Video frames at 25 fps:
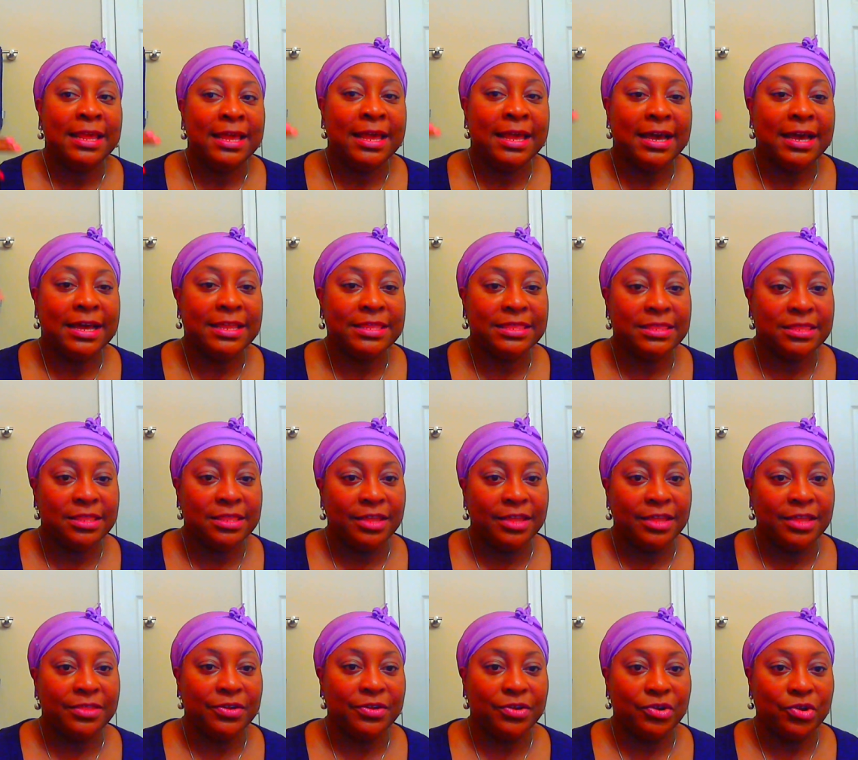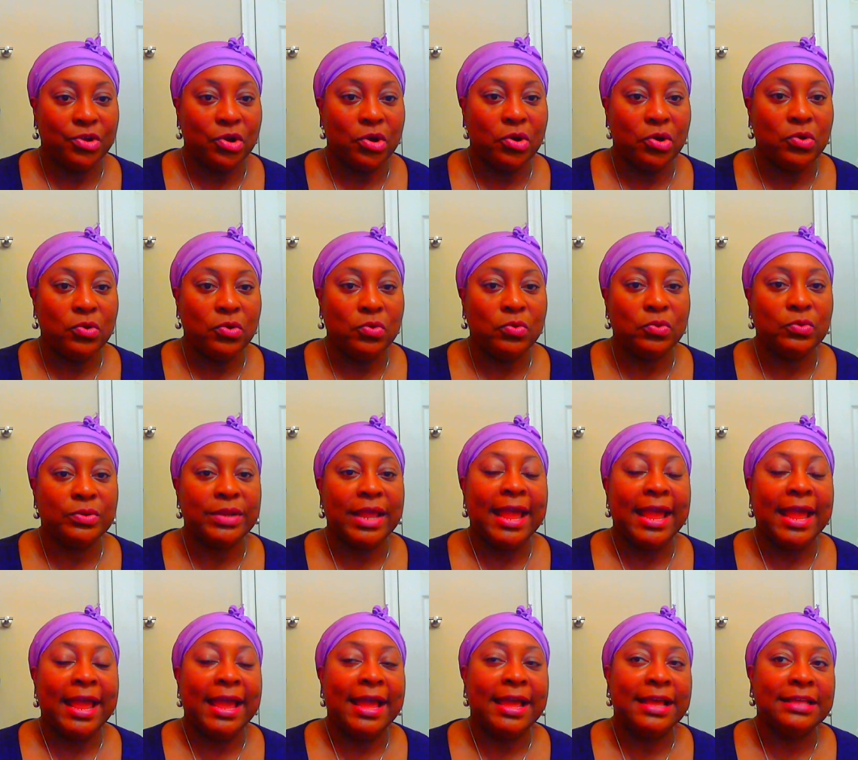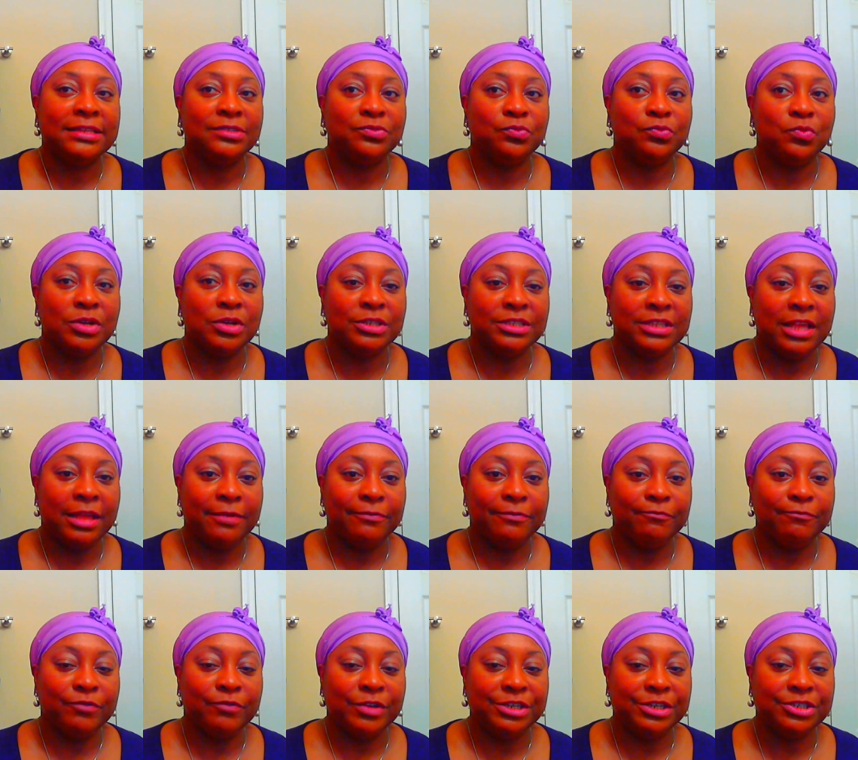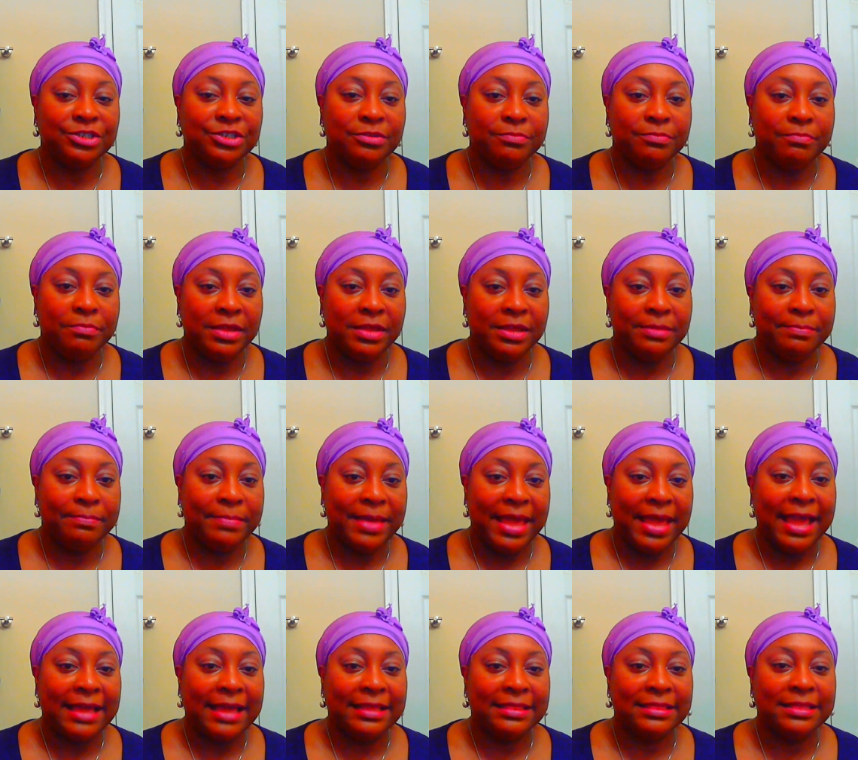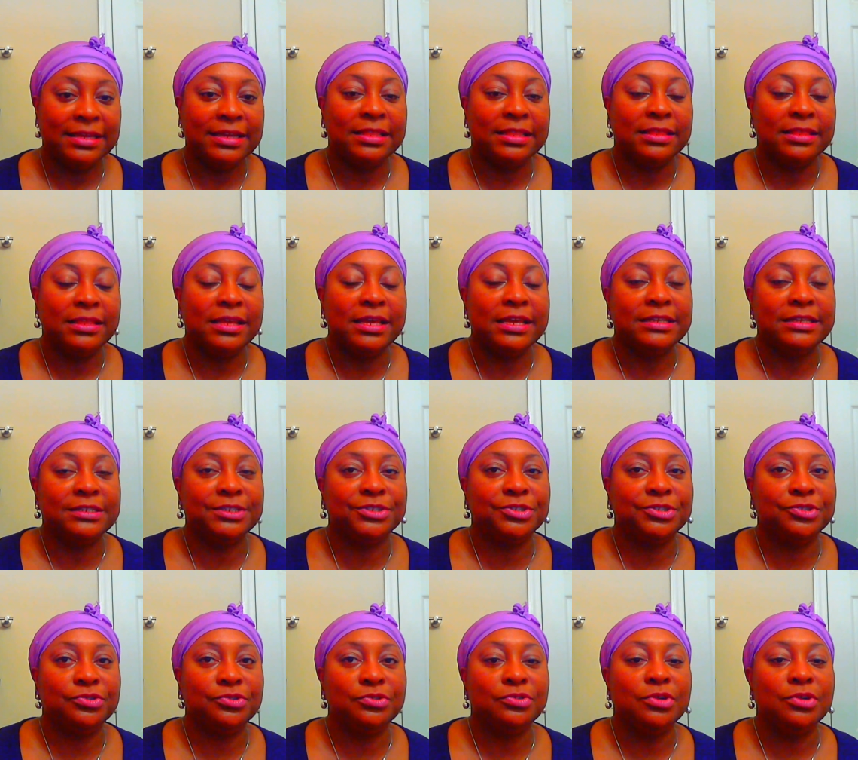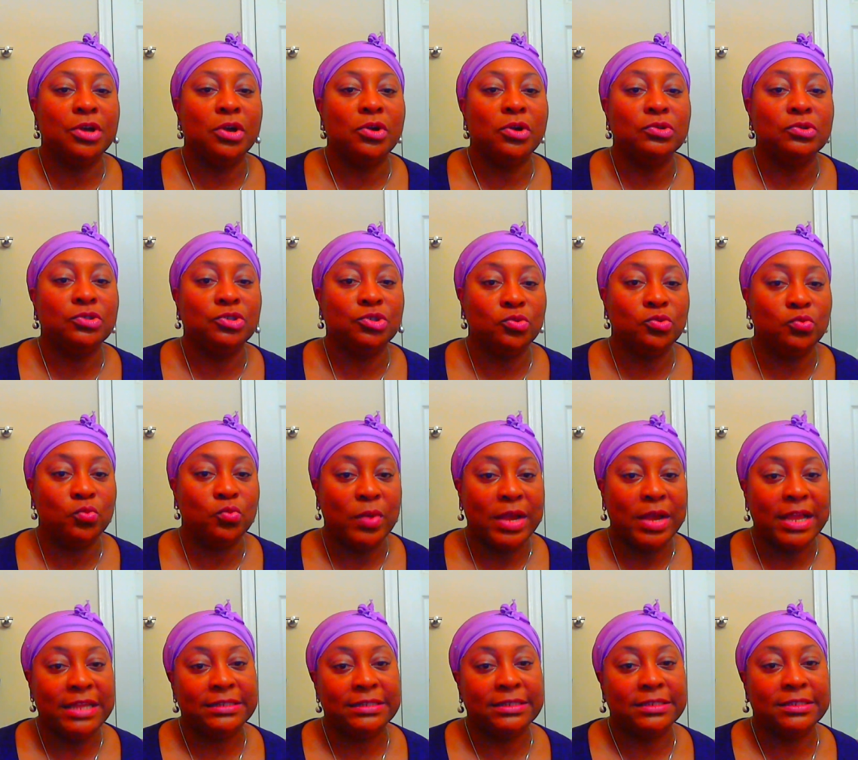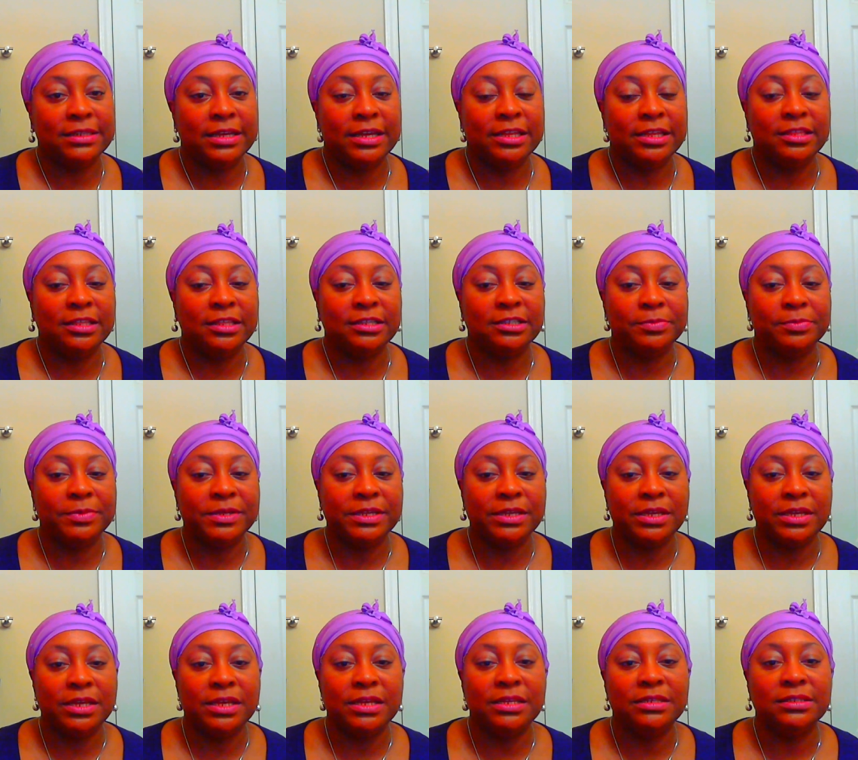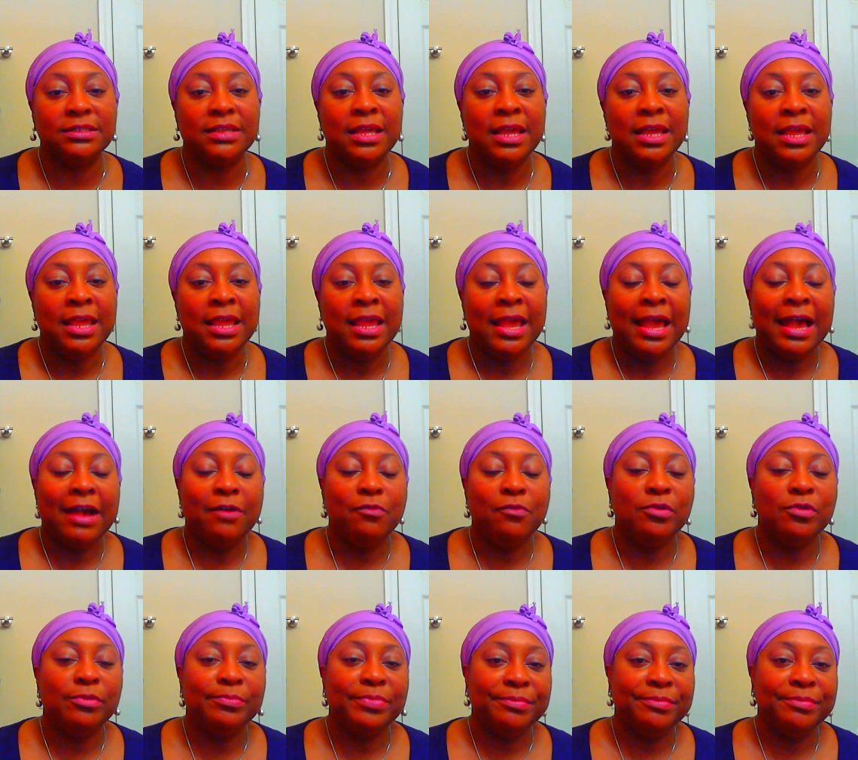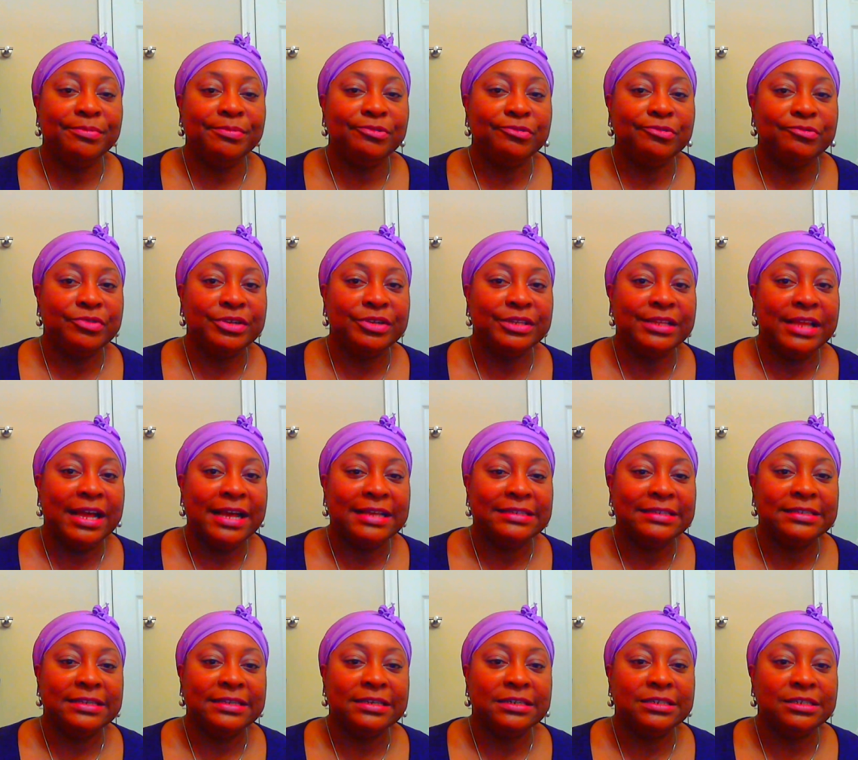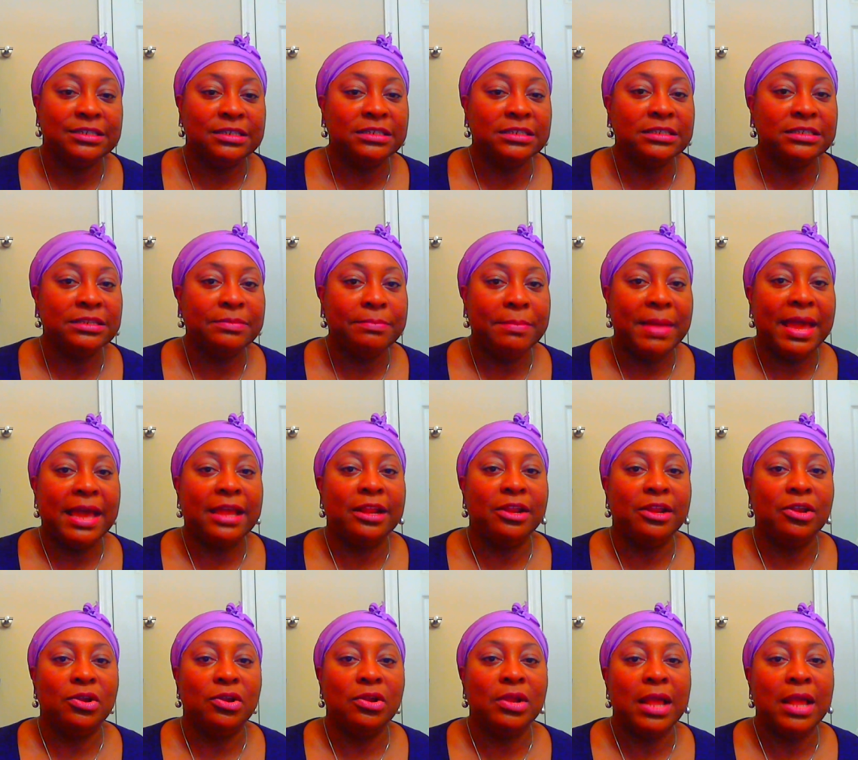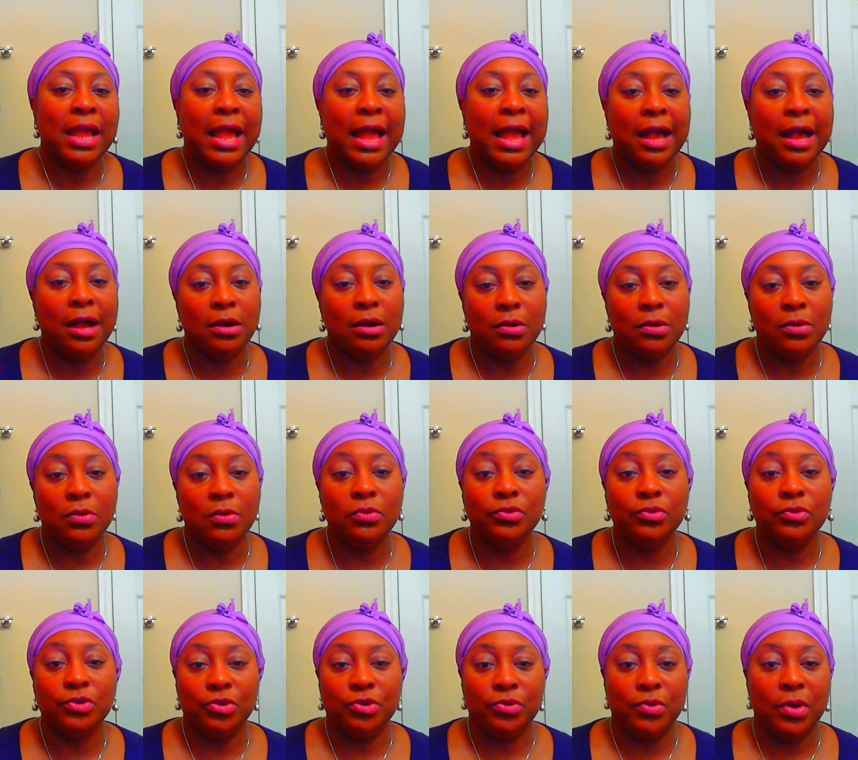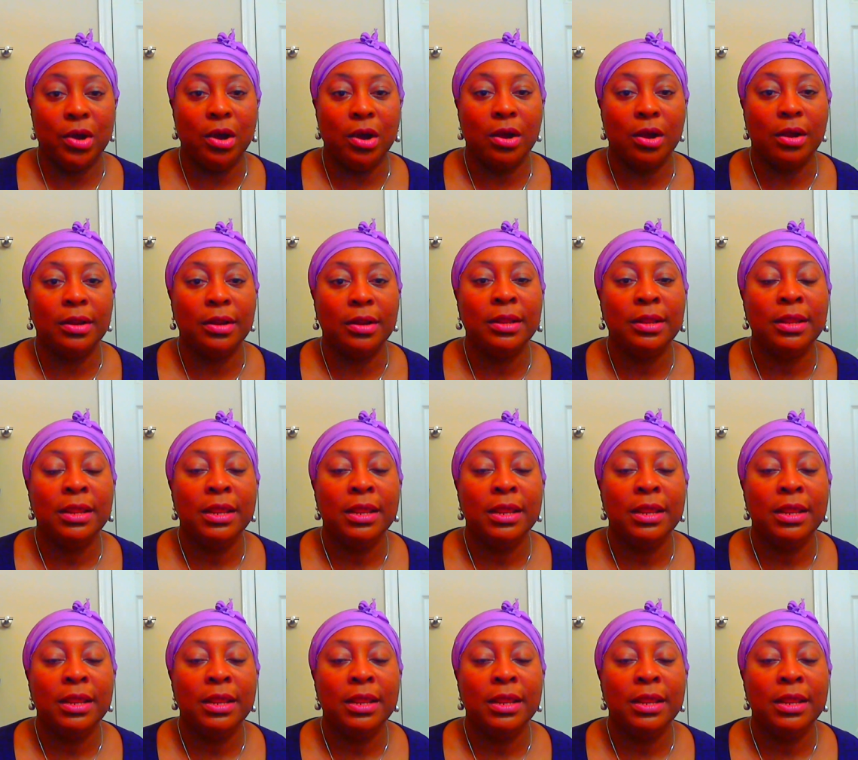another goal, as once I've reached the mid-back length, is to go to waist length. It's because I want people to realize that it doesn't matter how old you are,